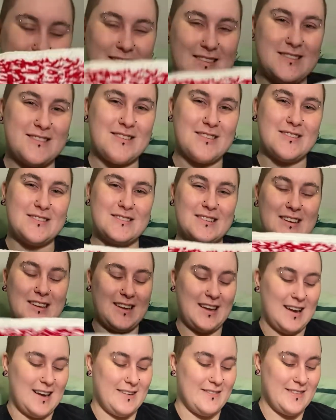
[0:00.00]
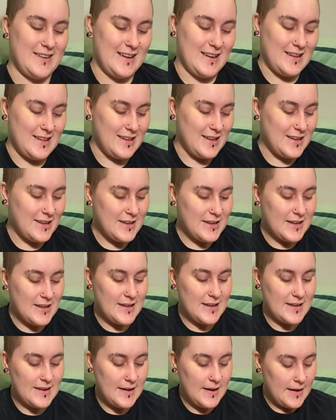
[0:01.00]
So it's looking really
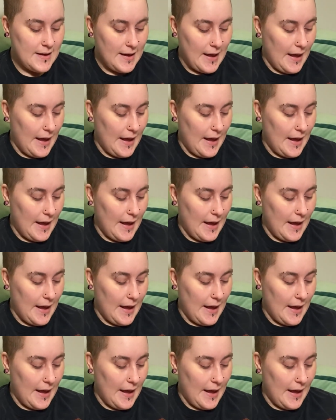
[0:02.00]
good.